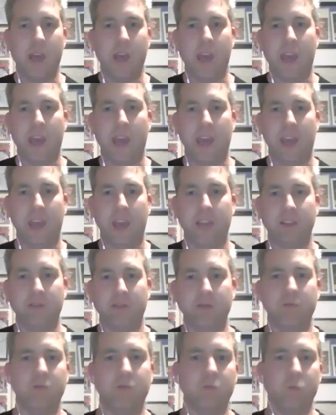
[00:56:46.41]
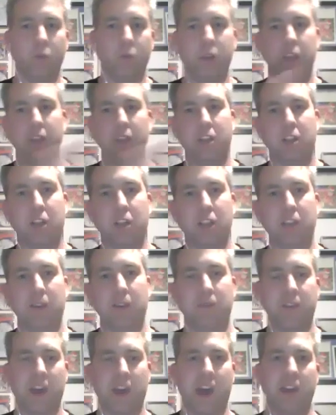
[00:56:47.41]
and we
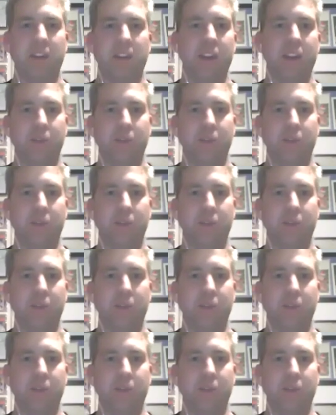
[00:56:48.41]
leave that,